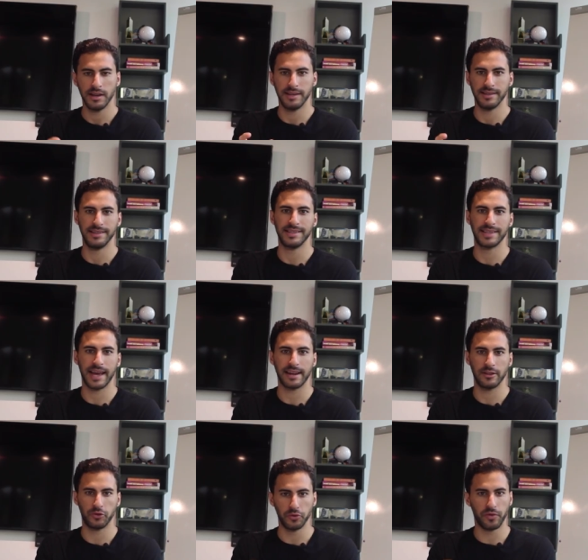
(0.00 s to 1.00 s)
he's
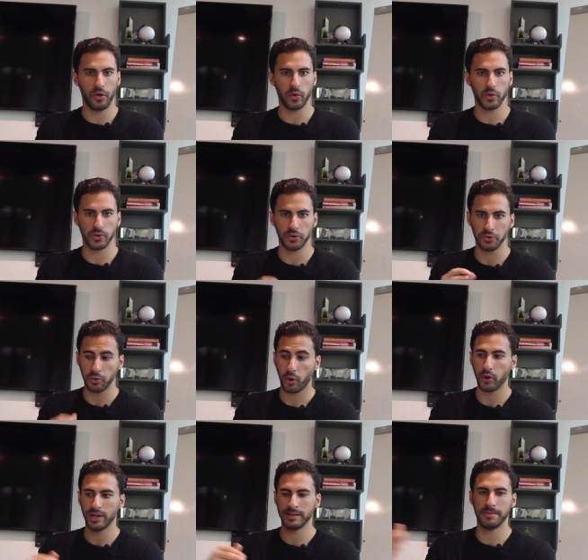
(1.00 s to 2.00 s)
decided to focus on
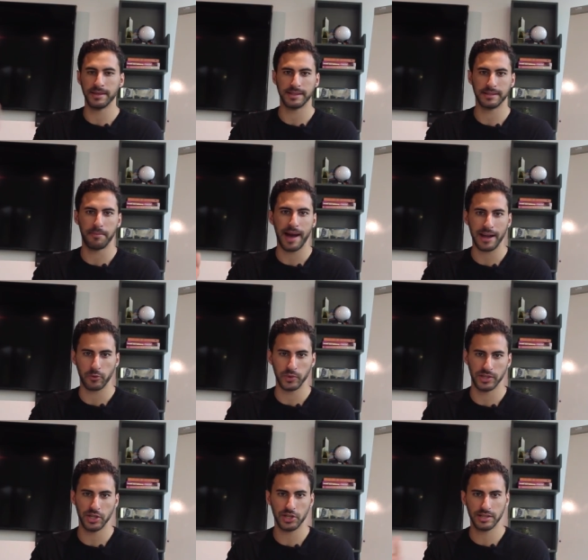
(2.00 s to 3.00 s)
growing his business by
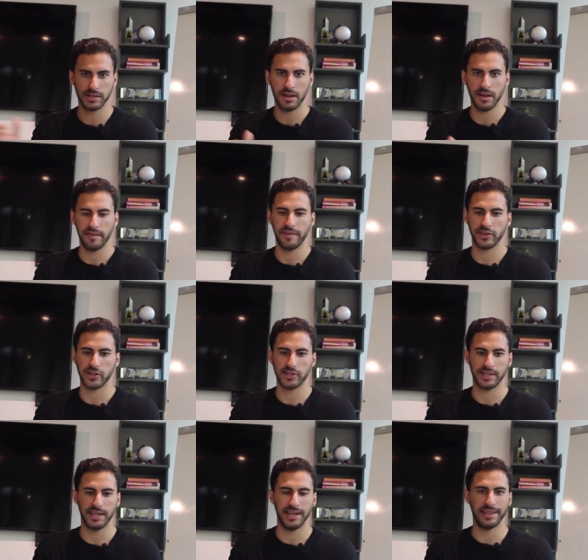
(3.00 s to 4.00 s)
acquisitions
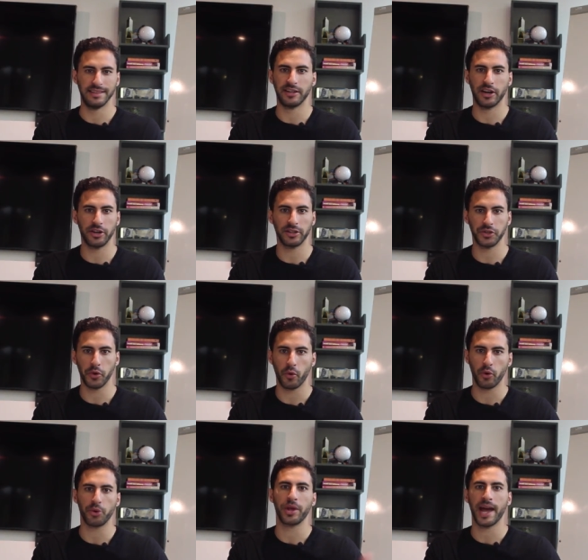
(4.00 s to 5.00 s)
versus internally or
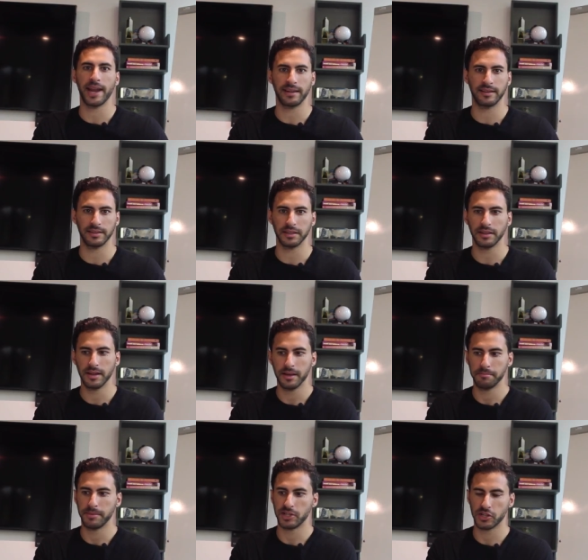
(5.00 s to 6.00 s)
organically,
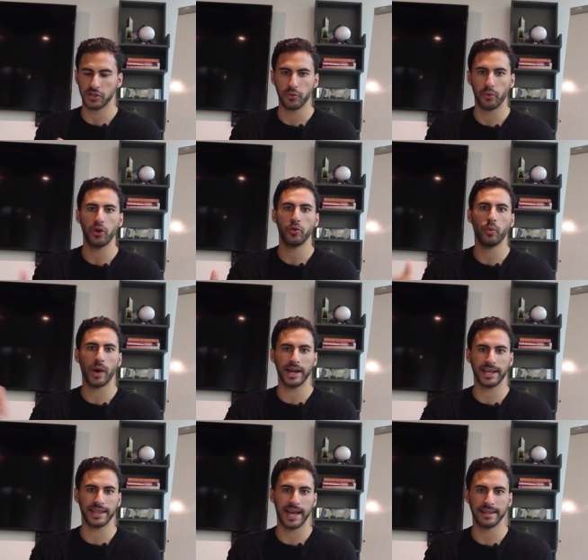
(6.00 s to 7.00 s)
but just growing
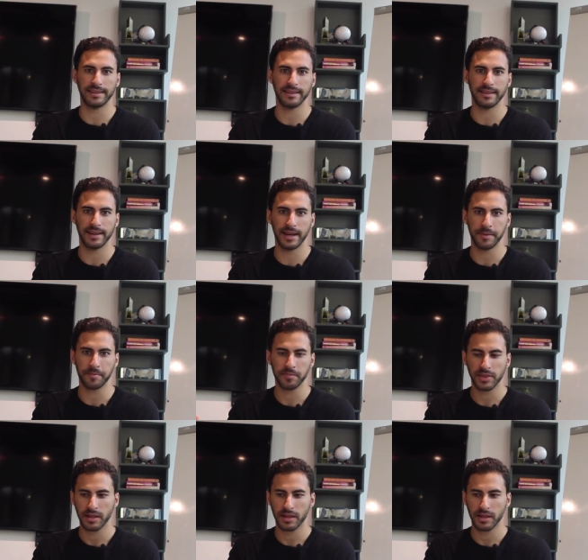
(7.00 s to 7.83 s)
one client at a time.